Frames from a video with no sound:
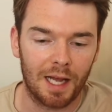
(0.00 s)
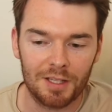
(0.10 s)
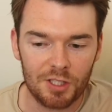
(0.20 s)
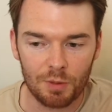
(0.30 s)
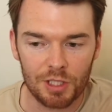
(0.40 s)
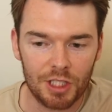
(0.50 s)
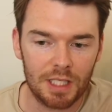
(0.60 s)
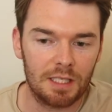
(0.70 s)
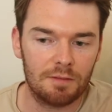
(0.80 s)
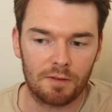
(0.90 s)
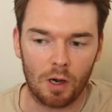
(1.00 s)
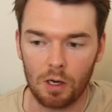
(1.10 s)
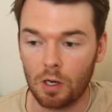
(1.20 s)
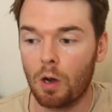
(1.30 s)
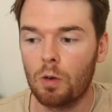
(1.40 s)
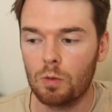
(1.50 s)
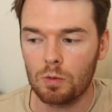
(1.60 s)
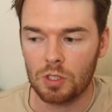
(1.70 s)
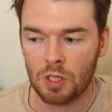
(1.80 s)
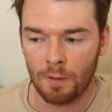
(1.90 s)
And to achieve our
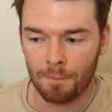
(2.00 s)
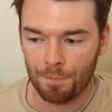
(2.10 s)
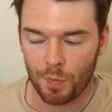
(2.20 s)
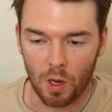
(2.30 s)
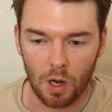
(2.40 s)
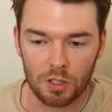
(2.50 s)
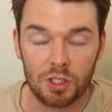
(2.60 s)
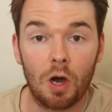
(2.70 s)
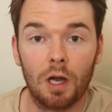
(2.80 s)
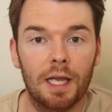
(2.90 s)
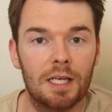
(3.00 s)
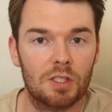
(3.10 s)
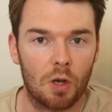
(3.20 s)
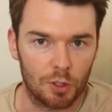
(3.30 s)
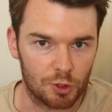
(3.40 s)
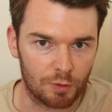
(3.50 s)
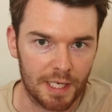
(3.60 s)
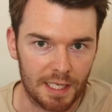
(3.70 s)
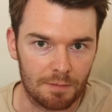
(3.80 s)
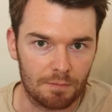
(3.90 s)
goals, our targets, our
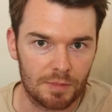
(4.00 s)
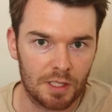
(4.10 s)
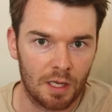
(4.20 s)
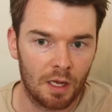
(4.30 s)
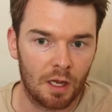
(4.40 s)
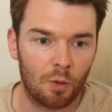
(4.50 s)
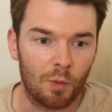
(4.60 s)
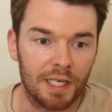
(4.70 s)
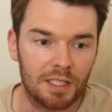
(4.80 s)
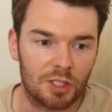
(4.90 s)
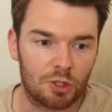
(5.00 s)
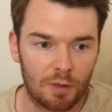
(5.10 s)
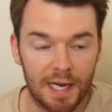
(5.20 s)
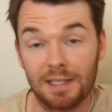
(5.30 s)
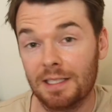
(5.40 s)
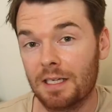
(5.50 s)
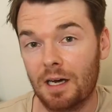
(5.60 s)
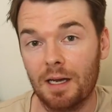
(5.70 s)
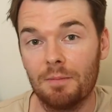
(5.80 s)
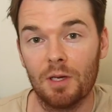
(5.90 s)
dreams, we need to trade the
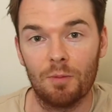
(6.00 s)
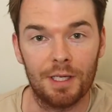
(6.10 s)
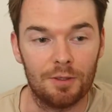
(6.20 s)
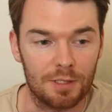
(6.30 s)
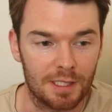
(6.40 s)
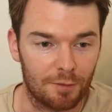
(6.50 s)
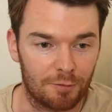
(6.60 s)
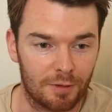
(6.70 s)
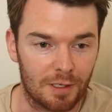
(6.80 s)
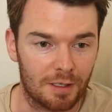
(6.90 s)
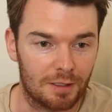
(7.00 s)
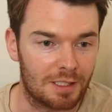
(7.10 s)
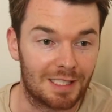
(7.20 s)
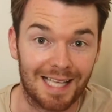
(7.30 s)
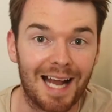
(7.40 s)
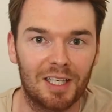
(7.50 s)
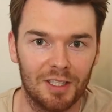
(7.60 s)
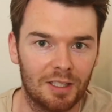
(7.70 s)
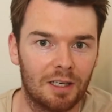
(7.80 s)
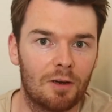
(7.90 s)
time that we're using for
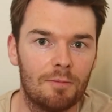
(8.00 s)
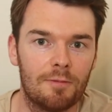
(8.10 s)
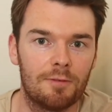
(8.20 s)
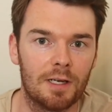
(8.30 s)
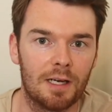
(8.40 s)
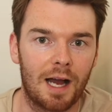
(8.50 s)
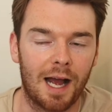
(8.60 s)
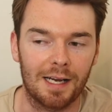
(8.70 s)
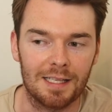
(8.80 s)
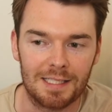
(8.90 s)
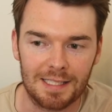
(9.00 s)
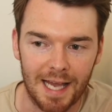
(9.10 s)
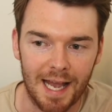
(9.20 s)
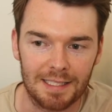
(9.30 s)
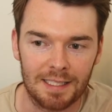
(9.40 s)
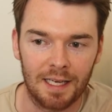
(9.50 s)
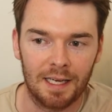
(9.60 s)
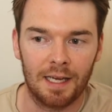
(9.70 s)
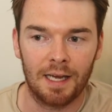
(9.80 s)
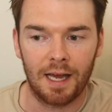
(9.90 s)
stagnant comfort and instead
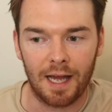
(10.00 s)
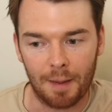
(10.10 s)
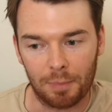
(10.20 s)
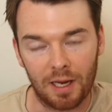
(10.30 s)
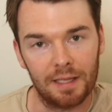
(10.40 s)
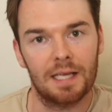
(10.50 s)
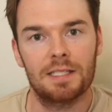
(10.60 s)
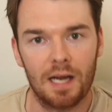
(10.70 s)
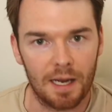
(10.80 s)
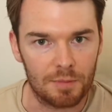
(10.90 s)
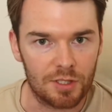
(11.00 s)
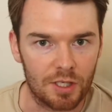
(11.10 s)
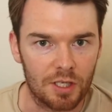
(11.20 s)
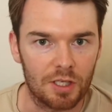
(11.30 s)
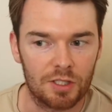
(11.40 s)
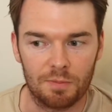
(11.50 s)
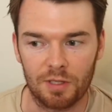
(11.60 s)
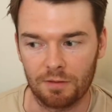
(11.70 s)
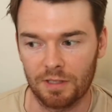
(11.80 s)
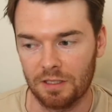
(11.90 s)
apply that time to
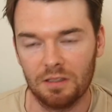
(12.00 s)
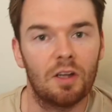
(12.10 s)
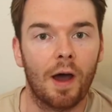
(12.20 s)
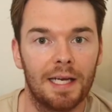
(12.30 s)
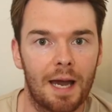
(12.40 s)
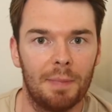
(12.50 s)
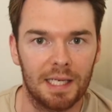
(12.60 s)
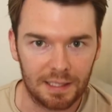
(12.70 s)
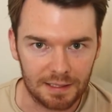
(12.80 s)
something of a dynamic